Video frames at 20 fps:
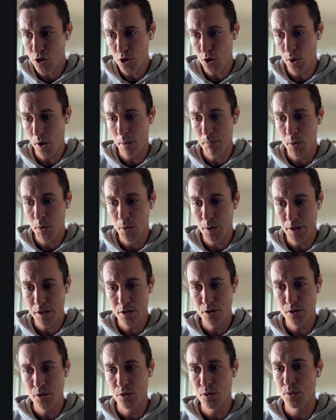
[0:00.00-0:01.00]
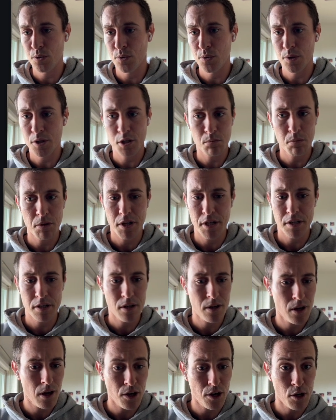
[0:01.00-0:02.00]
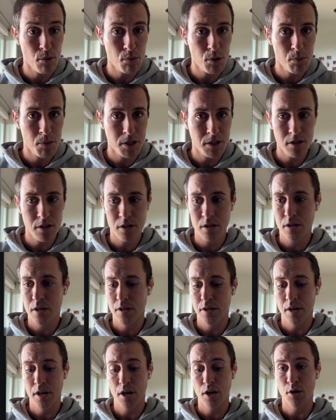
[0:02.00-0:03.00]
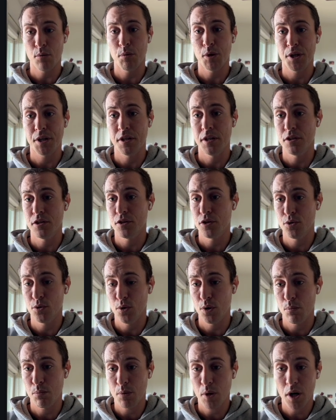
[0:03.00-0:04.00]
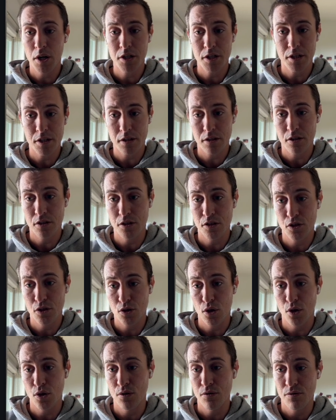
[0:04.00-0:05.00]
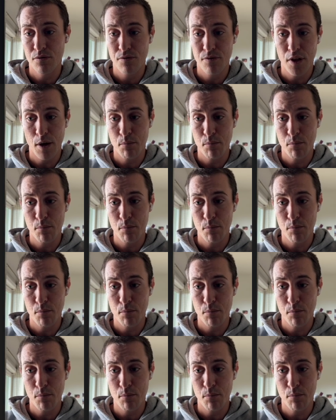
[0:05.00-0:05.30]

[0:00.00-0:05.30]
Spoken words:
So I'm going to explain how to implement it and how to bring it into our project to solve